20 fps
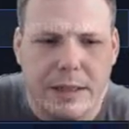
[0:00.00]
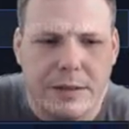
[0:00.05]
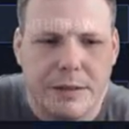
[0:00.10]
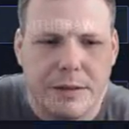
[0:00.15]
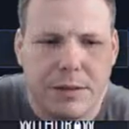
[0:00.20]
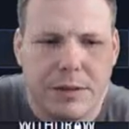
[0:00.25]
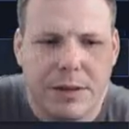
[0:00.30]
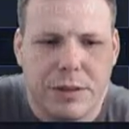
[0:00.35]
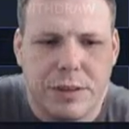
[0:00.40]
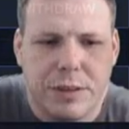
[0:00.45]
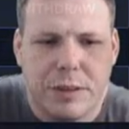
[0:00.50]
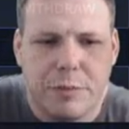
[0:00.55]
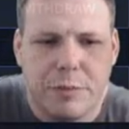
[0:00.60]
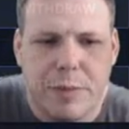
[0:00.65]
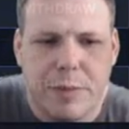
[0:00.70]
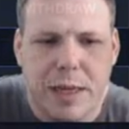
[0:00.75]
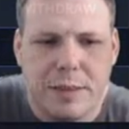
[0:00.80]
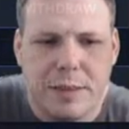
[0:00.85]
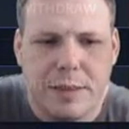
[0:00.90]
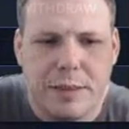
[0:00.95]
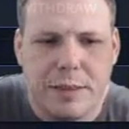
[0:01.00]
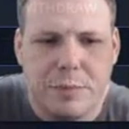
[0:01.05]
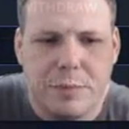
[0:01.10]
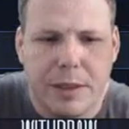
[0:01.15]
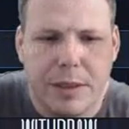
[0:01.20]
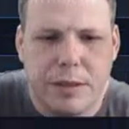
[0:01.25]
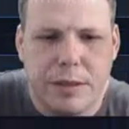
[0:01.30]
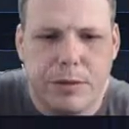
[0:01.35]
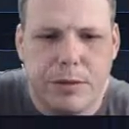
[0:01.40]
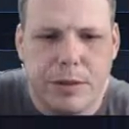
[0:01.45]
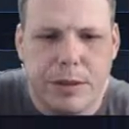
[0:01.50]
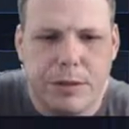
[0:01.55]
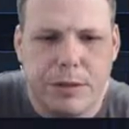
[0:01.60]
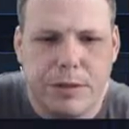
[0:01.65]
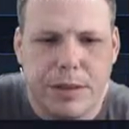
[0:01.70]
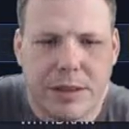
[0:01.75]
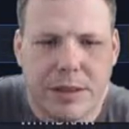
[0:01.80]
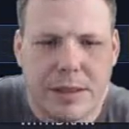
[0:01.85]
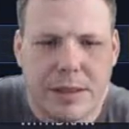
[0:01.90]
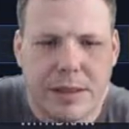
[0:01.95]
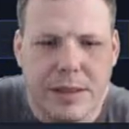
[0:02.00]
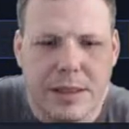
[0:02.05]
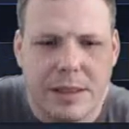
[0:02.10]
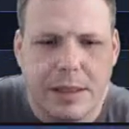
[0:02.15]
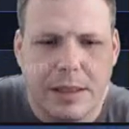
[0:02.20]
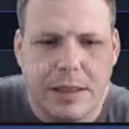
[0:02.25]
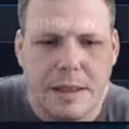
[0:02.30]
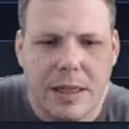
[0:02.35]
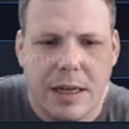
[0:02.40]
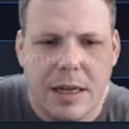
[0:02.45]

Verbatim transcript: So you can see our balances, Bitcoin, USDT,